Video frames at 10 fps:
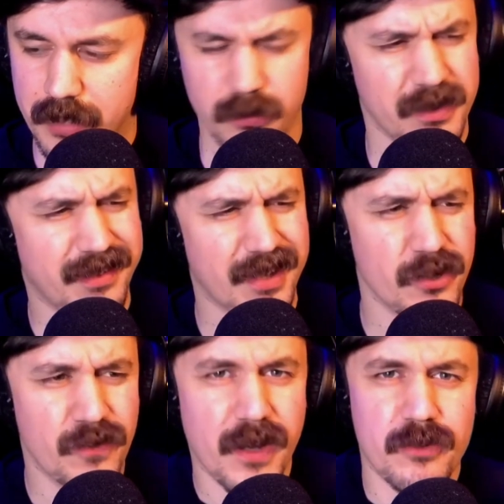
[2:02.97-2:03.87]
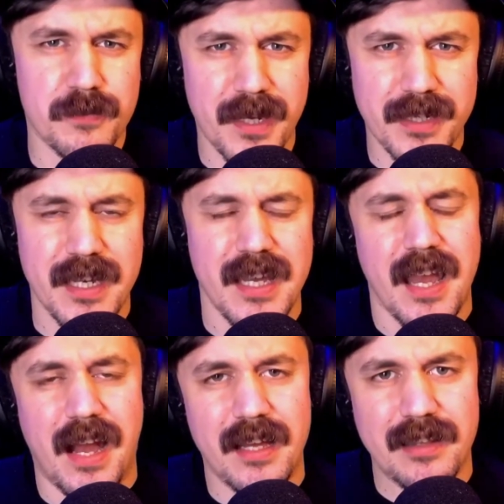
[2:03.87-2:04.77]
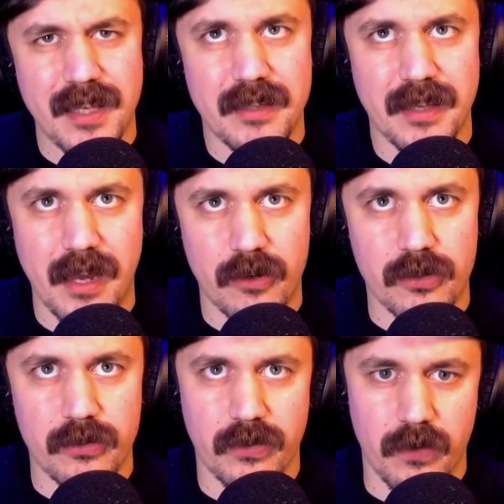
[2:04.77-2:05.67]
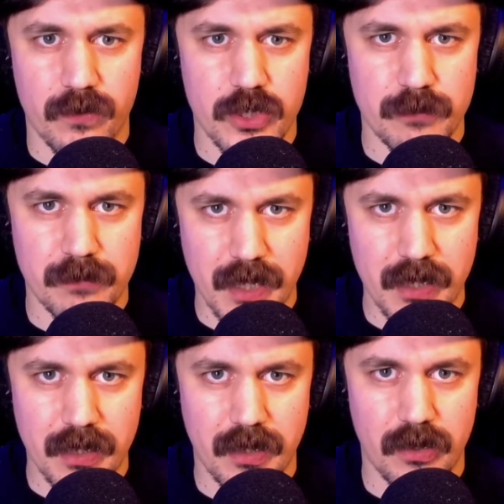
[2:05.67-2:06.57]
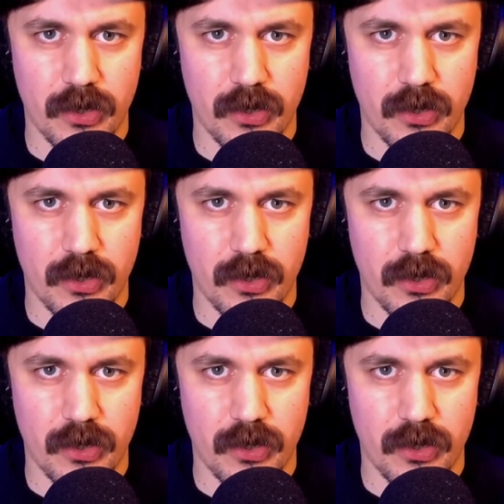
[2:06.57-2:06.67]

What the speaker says: don't want to say a newfound respect. I like the characters of Shmi,